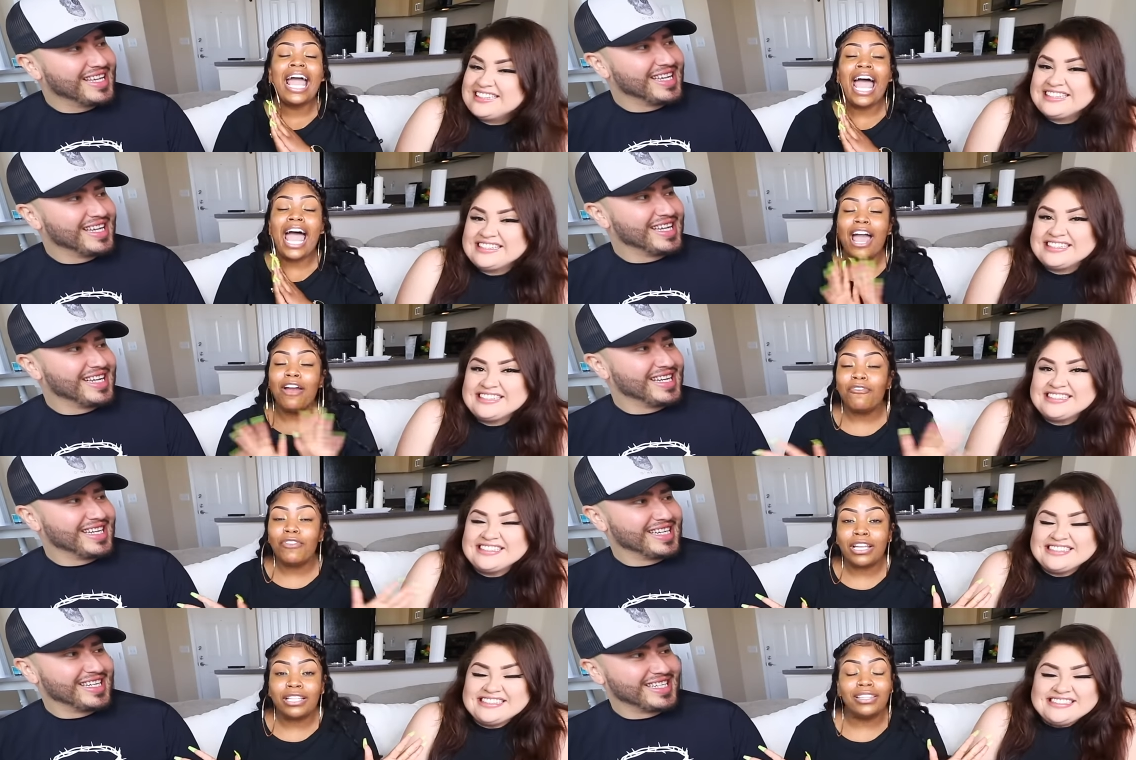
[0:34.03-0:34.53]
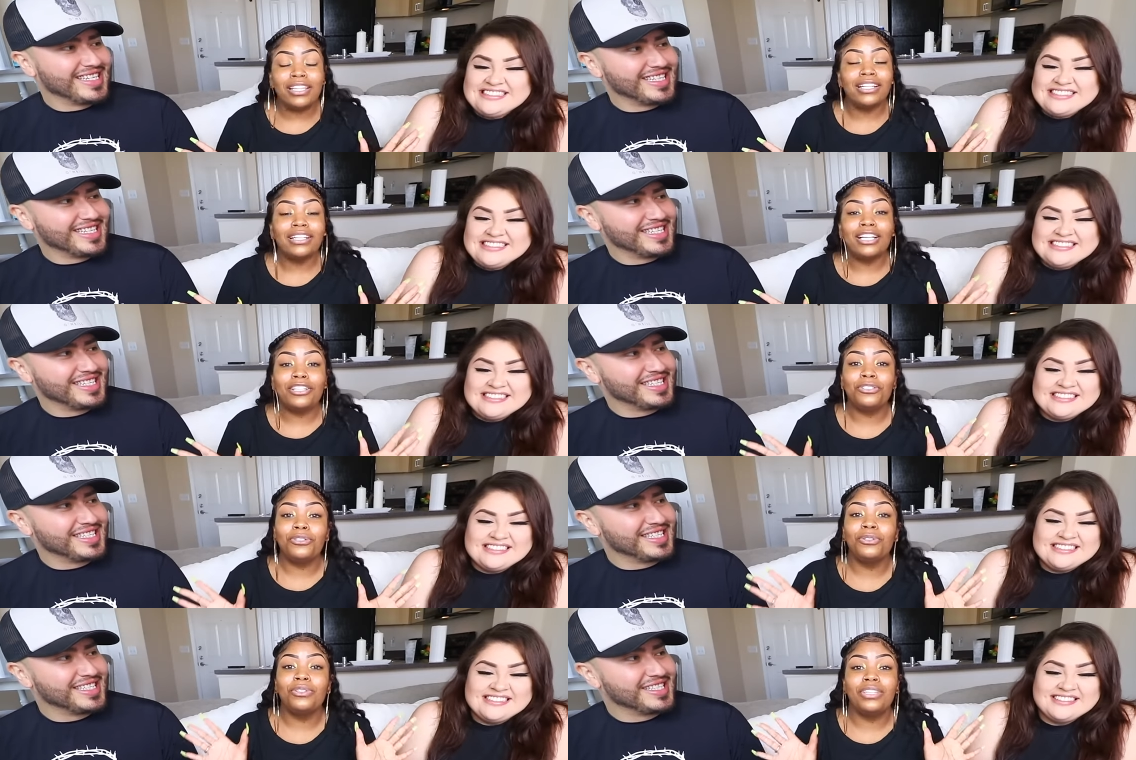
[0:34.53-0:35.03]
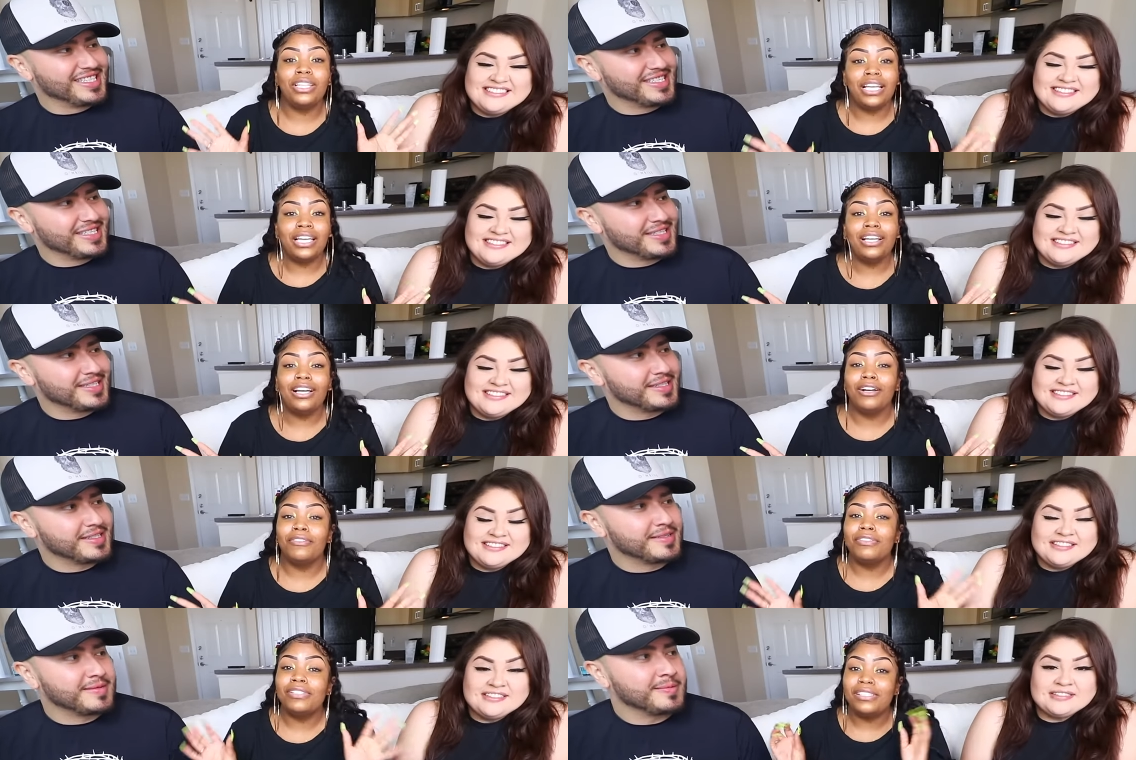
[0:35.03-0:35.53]
Speaker 1: Everything that you
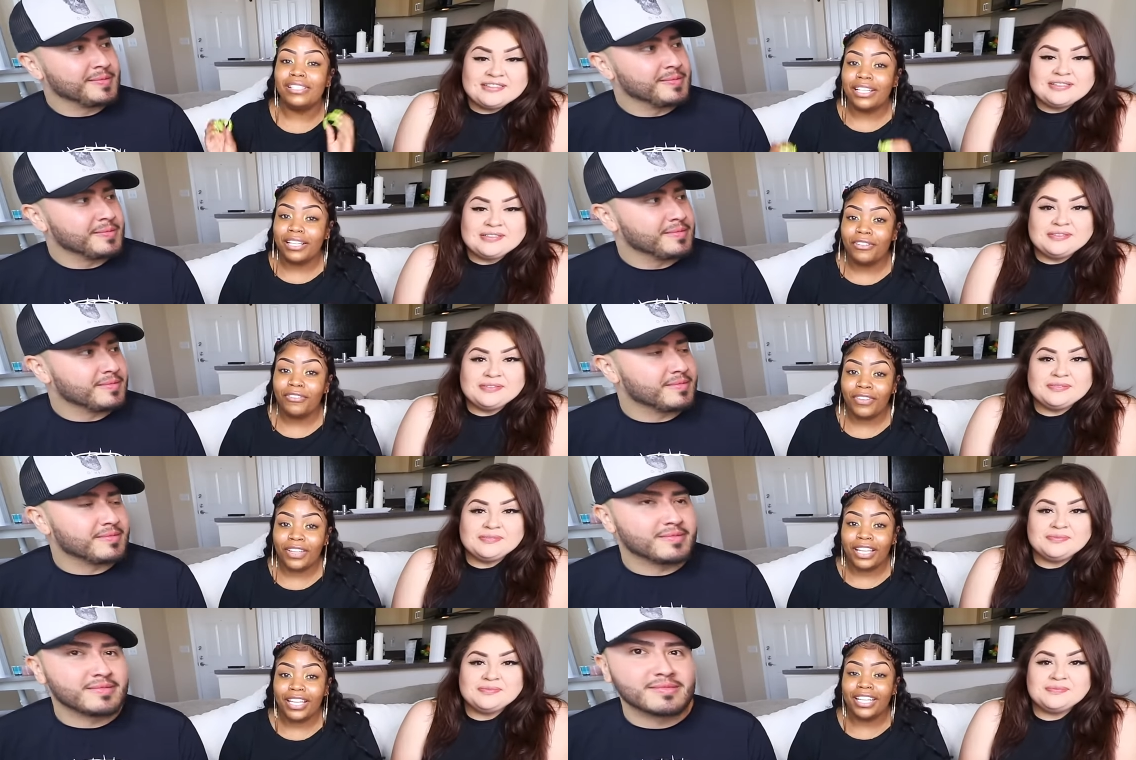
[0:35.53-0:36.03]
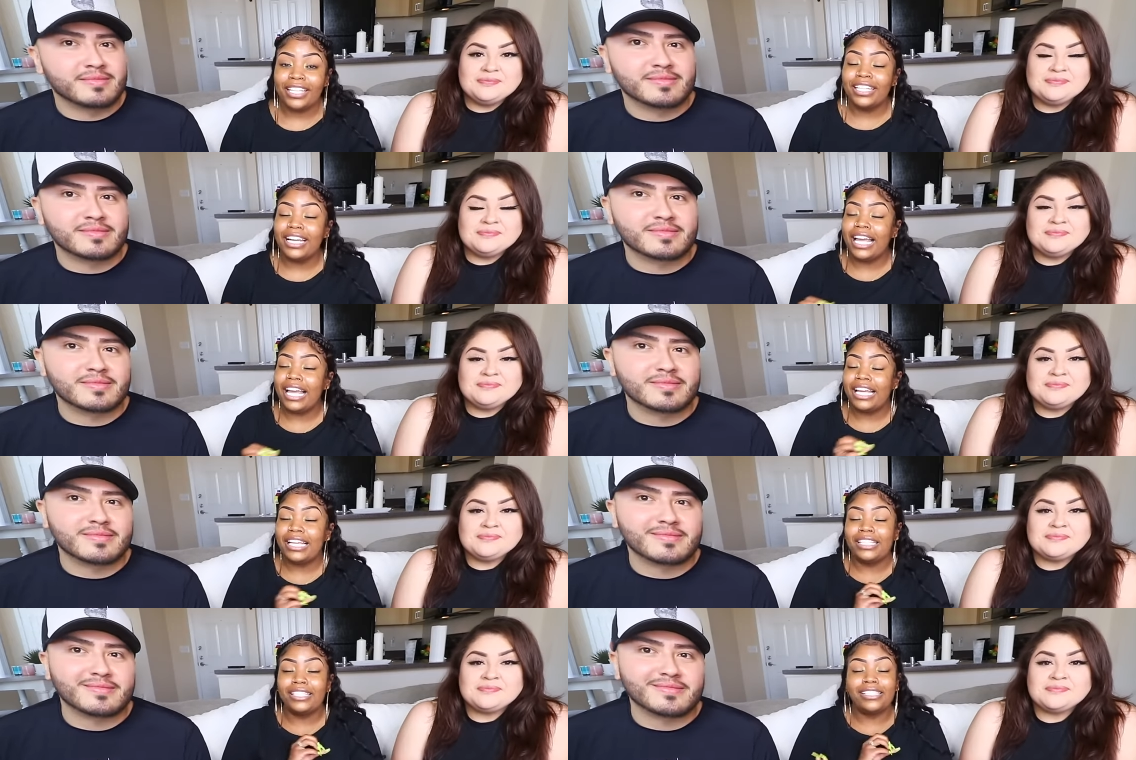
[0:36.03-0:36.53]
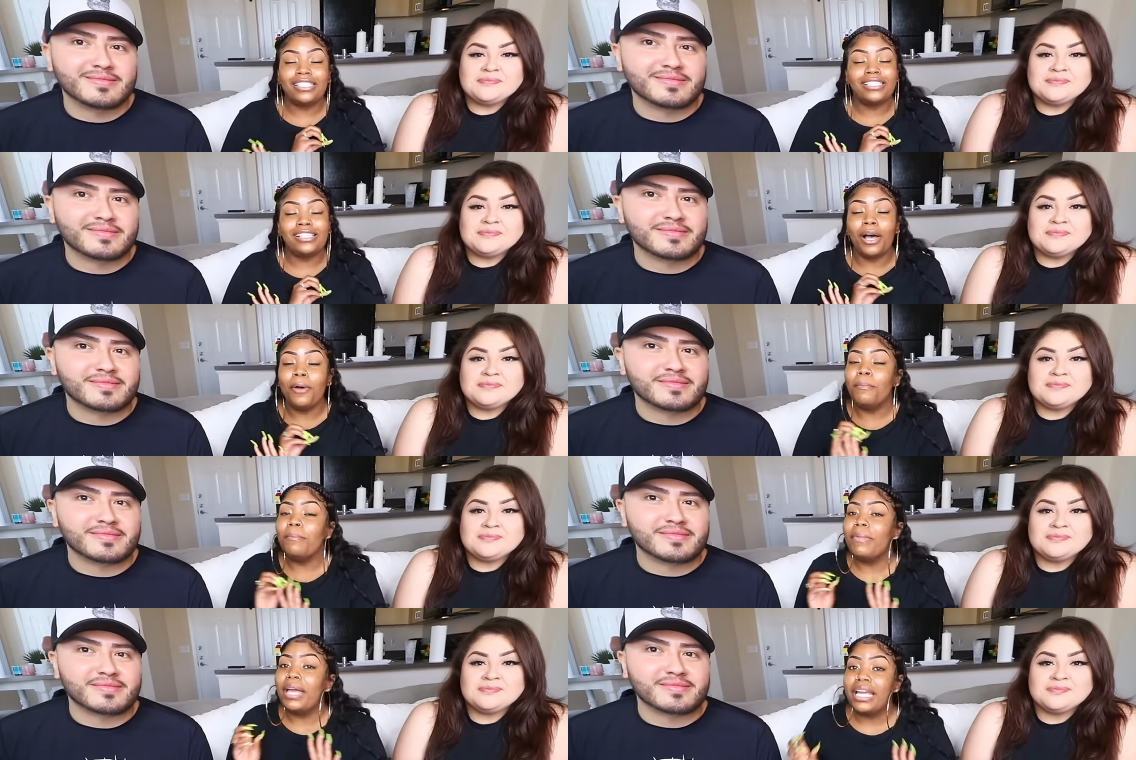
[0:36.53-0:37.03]
think of Steven is
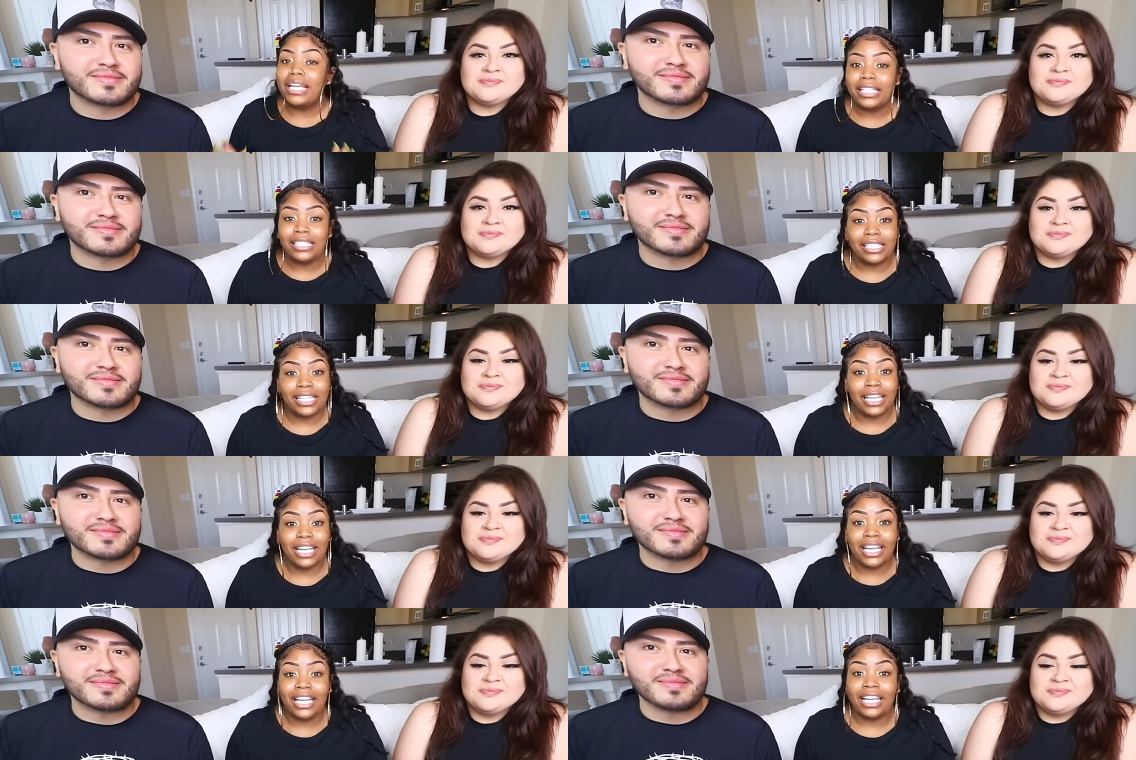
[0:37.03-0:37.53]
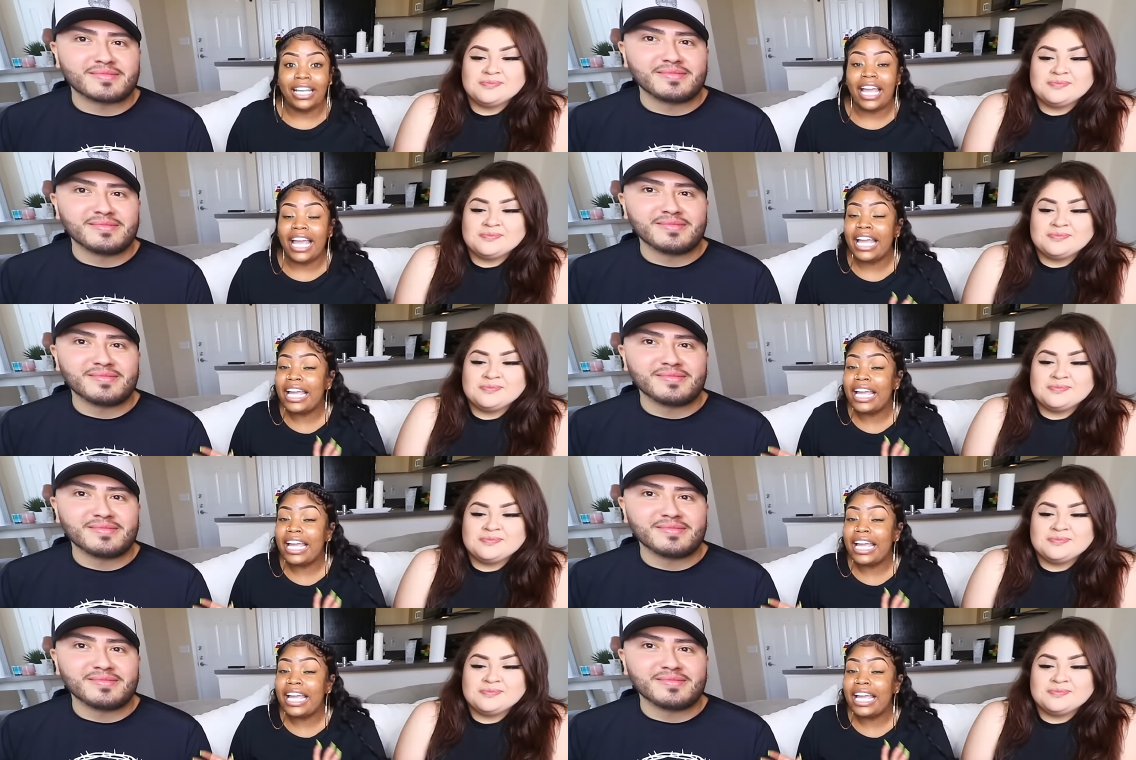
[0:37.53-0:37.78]
amazing.